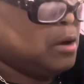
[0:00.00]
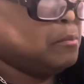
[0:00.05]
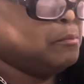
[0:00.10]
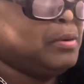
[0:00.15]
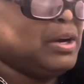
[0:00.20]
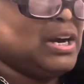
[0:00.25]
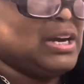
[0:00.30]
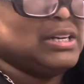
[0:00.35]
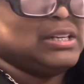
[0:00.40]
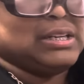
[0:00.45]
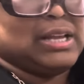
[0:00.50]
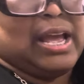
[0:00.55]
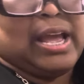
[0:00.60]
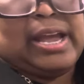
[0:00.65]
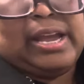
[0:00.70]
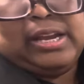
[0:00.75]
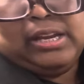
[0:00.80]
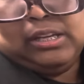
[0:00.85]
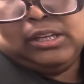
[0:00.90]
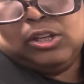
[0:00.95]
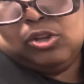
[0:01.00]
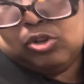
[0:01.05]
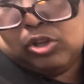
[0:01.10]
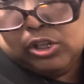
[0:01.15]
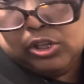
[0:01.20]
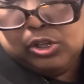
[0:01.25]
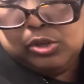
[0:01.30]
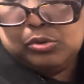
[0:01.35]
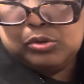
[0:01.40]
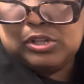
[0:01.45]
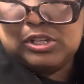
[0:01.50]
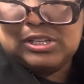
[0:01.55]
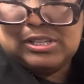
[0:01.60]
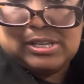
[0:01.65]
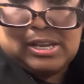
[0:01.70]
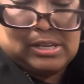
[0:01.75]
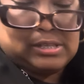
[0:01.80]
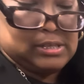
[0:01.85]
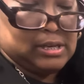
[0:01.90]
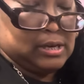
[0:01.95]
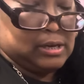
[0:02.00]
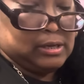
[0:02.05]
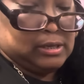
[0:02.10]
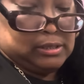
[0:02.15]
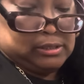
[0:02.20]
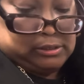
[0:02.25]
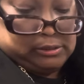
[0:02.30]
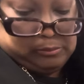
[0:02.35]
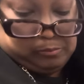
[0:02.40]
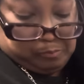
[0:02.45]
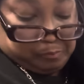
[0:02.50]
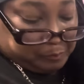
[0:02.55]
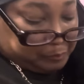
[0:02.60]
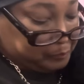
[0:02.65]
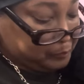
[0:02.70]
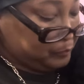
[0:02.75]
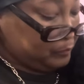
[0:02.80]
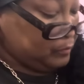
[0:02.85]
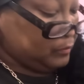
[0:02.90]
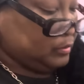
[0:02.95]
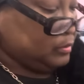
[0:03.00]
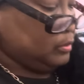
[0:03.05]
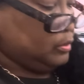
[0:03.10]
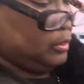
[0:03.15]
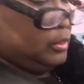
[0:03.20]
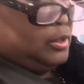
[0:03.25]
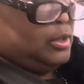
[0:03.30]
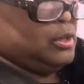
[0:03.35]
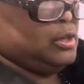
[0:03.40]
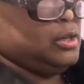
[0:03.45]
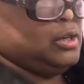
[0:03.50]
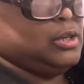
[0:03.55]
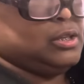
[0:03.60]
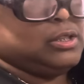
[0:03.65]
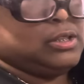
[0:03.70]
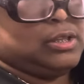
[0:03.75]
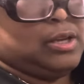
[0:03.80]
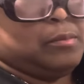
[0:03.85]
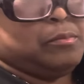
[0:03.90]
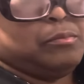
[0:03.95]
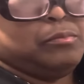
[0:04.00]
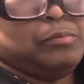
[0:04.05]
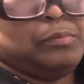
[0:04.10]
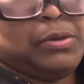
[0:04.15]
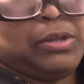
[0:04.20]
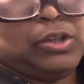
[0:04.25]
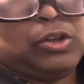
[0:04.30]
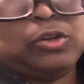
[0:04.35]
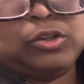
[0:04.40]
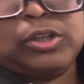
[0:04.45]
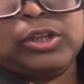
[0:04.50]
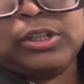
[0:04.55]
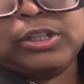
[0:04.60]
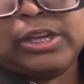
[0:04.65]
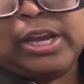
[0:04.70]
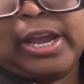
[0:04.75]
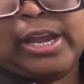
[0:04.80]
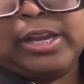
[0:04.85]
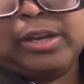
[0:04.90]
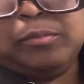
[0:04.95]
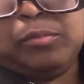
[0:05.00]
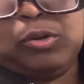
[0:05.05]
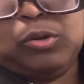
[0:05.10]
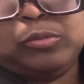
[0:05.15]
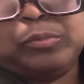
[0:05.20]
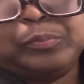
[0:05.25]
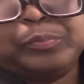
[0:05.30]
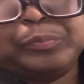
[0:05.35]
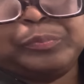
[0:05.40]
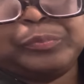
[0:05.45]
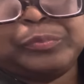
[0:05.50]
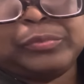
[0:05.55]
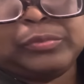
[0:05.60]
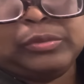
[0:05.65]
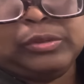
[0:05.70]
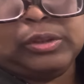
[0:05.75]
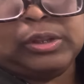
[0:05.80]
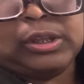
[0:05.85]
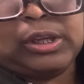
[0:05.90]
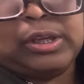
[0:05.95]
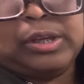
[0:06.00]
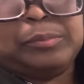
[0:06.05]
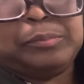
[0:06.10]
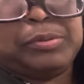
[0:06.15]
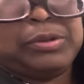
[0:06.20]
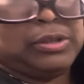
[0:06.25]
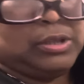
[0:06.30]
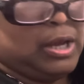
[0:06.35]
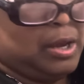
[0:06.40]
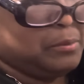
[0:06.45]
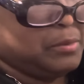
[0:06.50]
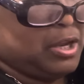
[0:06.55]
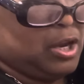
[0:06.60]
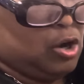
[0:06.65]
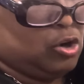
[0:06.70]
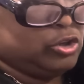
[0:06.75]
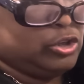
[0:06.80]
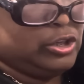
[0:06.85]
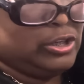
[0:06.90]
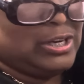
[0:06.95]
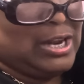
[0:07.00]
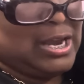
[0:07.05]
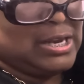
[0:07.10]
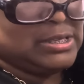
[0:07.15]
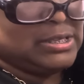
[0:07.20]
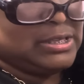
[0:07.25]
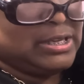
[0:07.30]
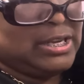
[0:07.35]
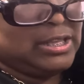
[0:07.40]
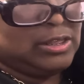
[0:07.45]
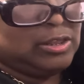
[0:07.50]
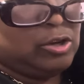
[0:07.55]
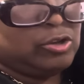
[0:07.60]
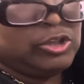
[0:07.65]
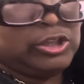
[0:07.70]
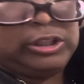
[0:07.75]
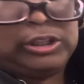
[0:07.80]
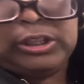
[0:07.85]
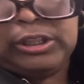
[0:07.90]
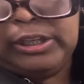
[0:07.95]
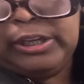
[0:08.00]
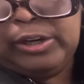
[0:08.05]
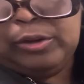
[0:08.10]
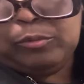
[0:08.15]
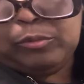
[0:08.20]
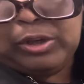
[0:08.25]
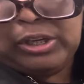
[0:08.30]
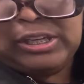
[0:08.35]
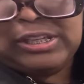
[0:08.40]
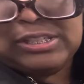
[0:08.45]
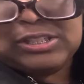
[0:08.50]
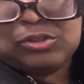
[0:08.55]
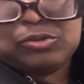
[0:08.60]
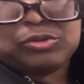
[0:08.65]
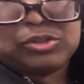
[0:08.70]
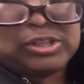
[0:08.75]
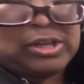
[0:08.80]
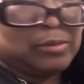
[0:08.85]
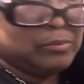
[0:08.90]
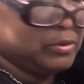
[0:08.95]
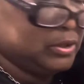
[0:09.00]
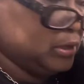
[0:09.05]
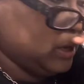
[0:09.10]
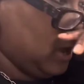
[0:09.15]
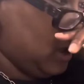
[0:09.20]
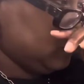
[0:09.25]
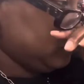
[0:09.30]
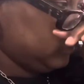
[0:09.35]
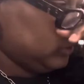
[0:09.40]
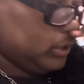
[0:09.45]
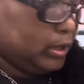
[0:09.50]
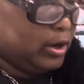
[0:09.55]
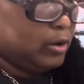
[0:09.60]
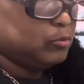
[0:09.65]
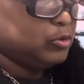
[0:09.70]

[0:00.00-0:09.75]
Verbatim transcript: But, hey, you can use this as a uh, something put on your table. And put, I mean, on your nightstand, throw your little earrings or something off in there.